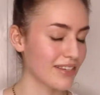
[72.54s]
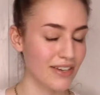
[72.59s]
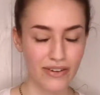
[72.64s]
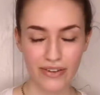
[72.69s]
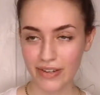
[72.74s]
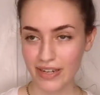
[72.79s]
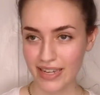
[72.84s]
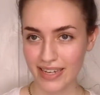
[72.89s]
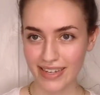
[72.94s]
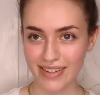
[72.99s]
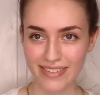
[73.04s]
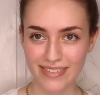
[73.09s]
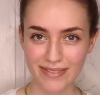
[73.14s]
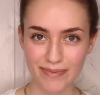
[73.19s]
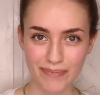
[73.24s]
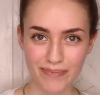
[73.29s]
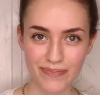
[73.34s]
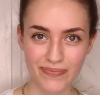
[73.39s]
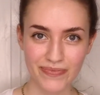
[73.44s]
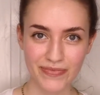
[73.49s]
Okay,
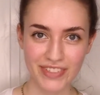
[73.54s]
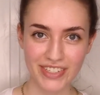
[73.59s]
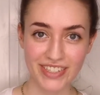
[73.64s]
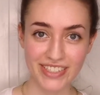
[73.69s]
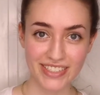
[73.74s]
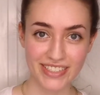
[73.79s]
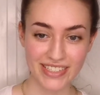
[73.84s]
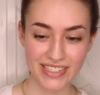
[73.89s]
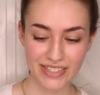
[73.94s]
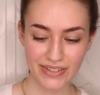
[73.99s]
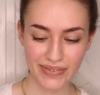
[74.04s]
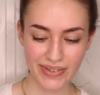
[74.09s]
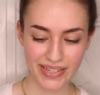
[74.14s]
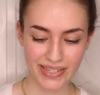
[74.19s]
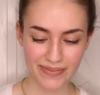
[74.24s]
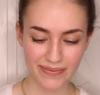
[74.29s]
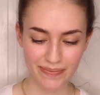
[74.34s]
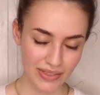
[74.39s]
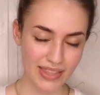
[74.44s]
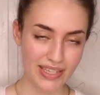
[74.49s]
continuing.
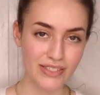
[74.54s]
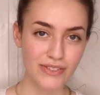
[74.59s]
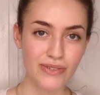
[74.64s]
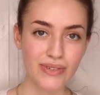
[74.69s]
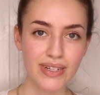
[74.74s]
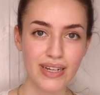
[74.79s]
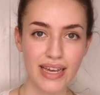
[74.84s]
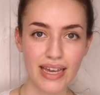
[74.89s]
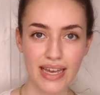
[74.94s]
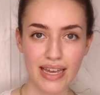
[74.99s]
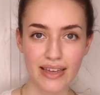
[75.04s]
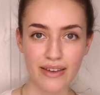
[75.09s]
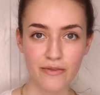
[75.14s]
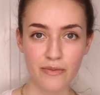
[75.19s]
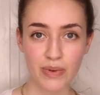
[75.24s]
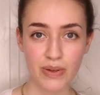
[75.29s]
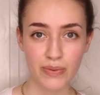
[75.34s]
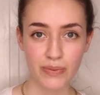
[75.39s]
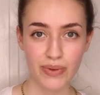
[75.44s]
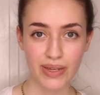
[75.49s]
This one I have
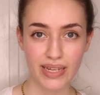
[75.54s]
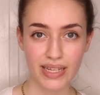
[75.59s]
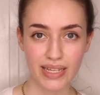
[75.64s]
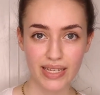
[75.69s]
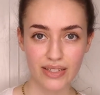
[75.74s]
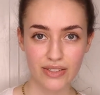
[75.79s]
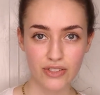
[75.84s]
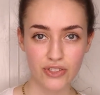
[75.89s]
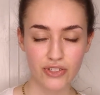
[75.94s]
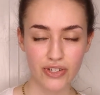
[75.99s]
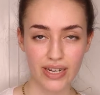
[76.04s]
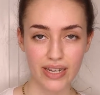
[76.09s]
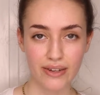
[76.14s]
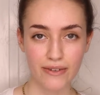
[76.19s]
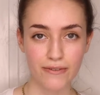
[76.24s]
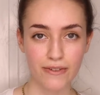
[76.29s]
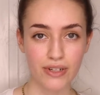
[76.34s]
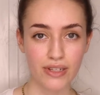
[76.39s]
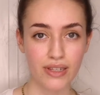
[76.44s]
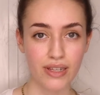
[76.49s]
been waiting to try on
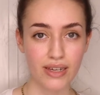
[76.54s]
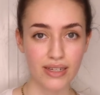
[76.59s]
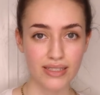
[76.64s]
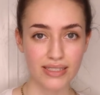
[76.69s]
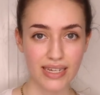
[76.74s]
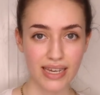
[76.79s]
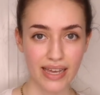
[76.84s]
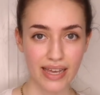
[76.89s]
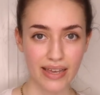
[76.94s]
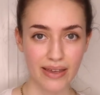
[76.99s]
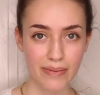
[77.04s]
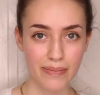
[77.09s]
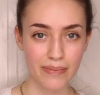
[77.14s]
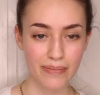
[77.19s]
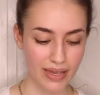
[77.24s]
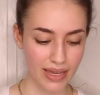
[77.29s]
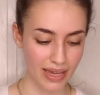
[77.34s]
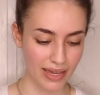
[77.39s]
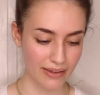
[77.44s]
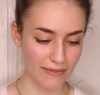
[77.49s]
for a long time.
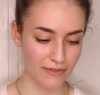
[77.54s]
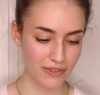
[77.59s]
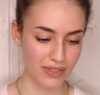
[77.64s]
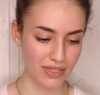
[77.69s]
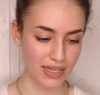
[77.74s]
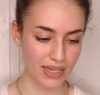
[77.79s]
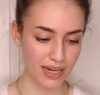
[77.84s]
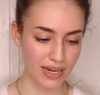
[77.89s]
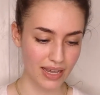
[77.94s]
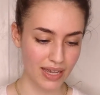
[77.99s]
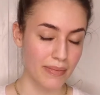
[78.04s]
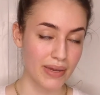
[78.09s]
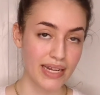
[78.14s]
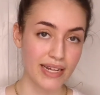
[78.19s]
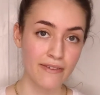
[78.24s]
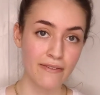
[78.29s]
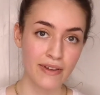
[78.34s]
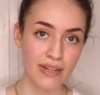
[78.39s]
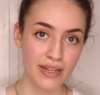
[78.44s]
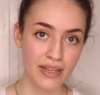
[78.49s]
I've seen
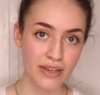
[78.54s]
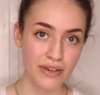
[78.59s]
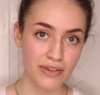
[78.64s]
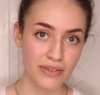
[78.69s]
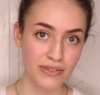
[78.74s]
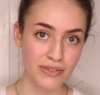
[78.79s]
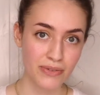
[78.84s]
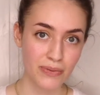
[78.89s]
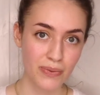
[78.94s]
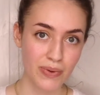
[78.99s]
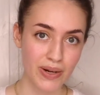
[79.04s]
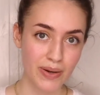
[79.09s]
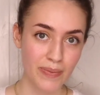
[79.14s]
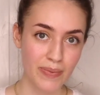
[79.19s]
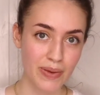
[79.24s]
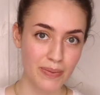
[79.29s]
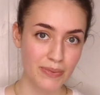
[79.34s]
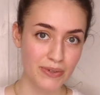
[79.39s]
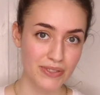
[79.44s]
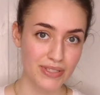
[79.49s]
many videos where
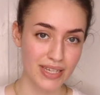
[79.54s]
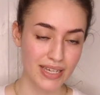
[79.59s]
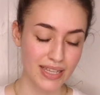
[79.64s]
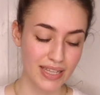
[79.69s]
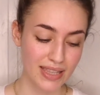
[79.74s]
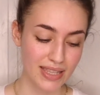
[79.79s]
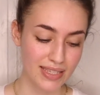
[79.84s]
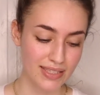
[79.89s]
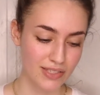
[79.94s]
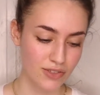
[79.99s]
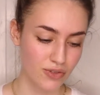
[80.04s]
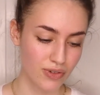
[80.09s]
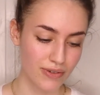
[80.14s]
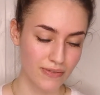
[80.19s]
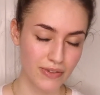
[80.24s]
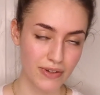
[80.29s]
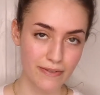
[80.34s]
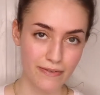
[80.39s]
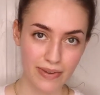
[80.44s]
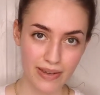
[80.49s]
people say that this is one of
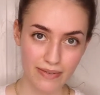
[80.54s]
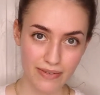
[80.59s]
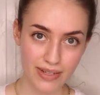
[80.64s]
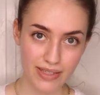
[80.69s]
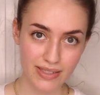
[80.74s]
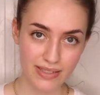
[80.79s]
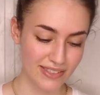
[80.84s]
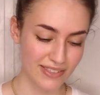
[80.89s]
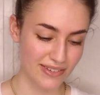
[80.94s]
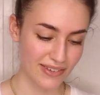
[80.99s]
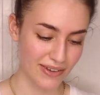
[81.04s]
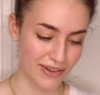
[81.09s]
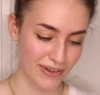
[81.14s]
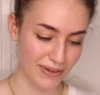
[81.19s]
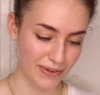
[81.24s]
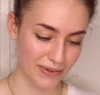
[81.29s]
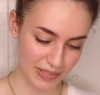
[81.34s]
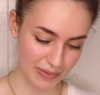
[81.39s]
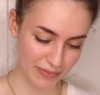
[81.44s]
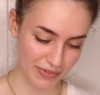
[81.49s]
their favorites,
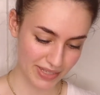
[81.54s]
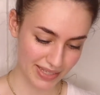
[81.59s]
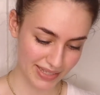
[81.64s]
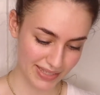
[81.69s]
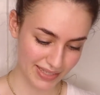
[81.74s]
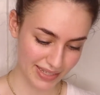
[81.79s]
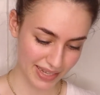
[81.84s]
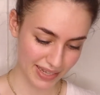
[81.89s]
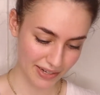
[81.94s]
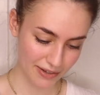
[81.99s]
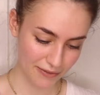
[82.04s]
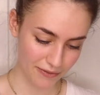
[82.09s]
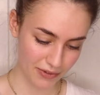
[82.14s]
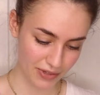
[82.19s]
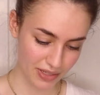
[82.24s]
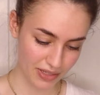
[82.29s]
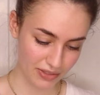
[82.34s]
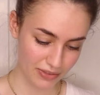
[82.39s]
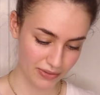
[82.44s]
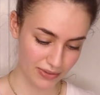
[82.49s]
so I'm really excited for
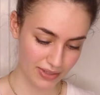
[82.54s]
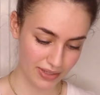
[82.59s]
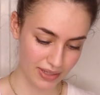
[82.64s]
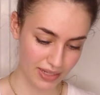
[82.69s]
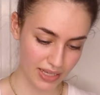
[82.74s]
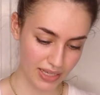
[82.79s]
this one.